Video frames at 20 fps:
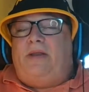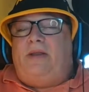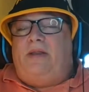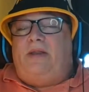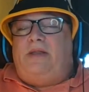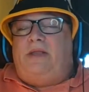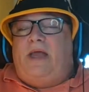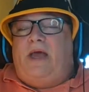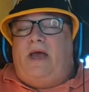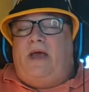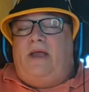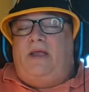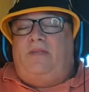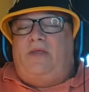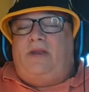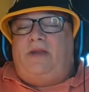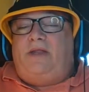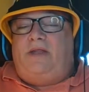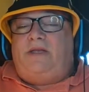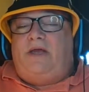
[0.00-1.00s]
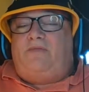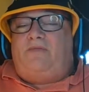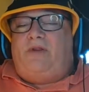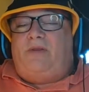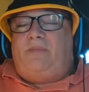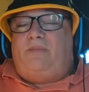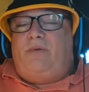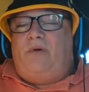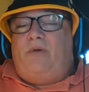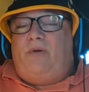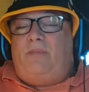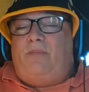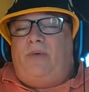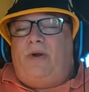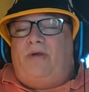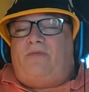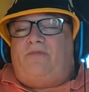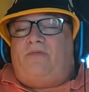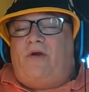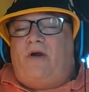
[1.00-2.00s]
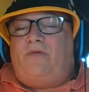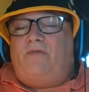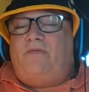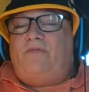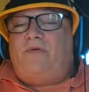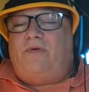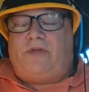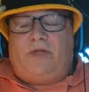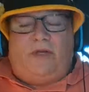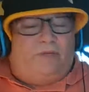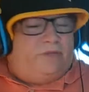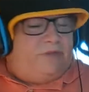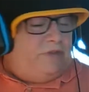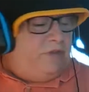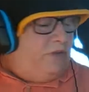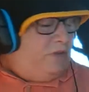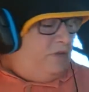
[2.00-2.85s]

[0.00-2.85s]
And yeah, and then he definitely pulled a Brett Favre a few times.